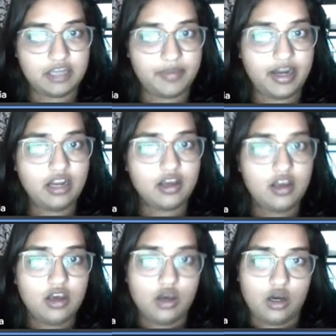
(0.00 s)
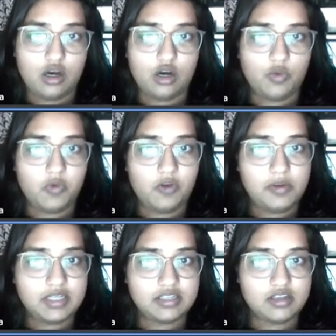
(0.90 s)
are met, we will
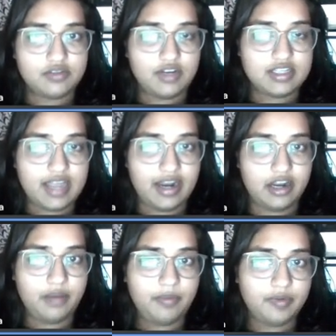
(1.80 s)
be successfully signed up.